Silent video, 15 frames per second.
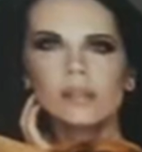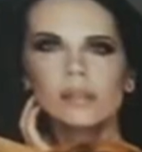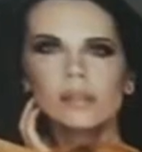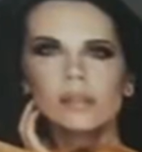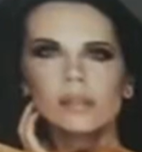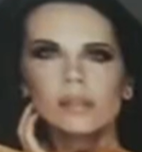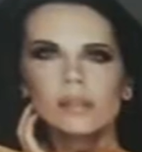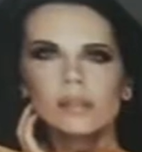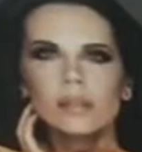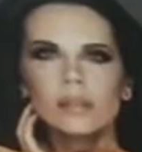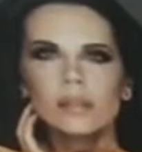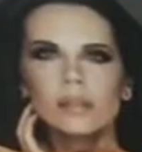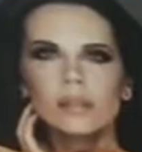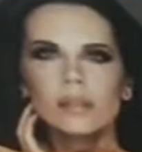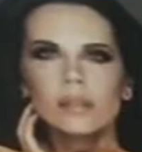
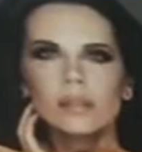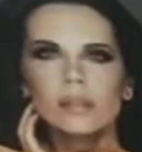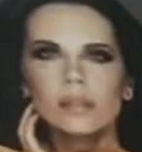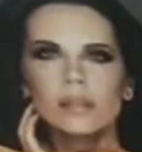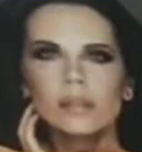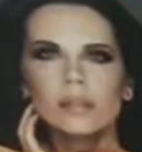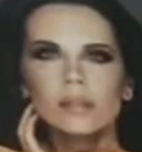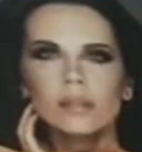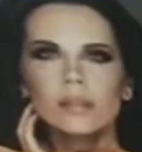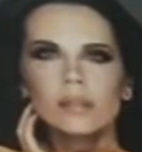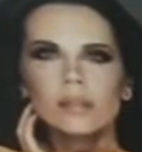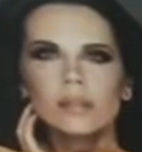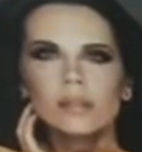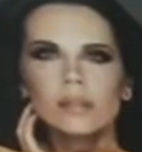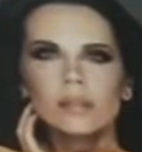
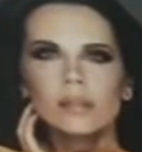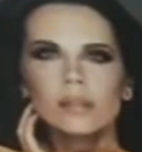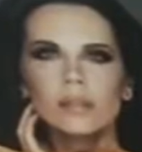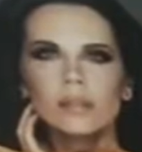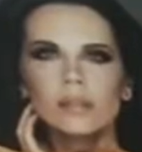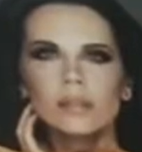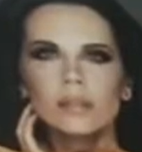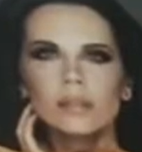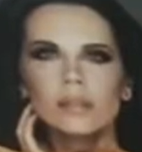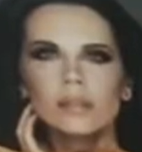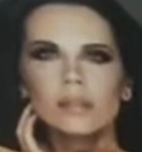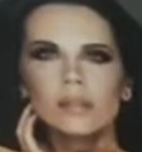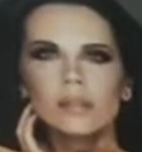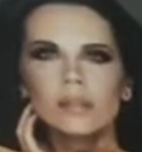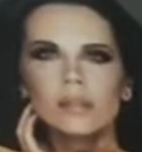
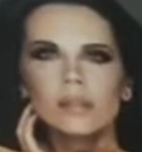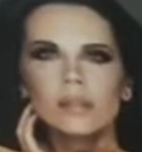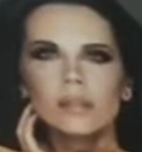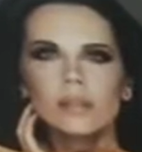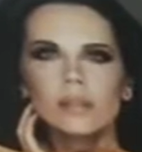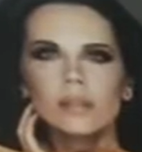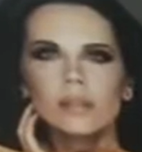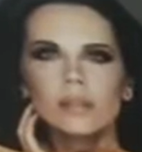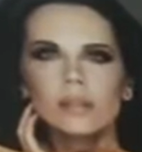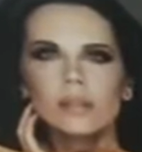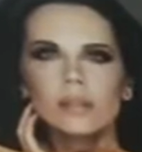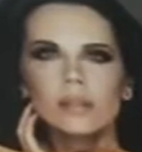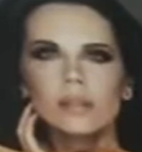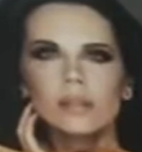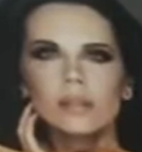
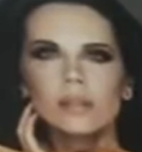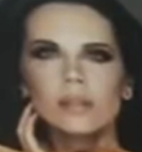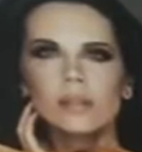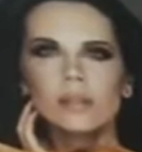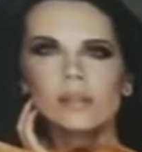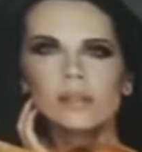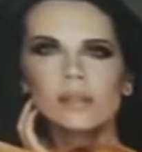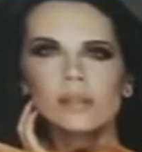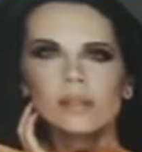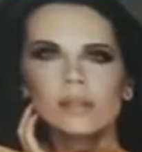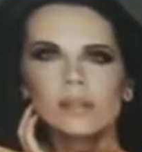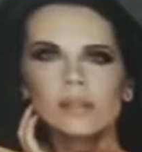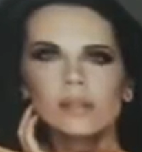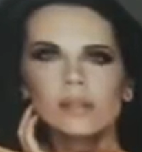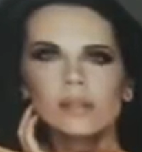
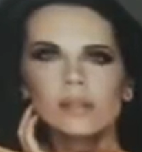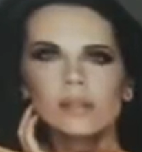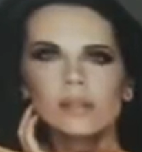The person shown says nothing.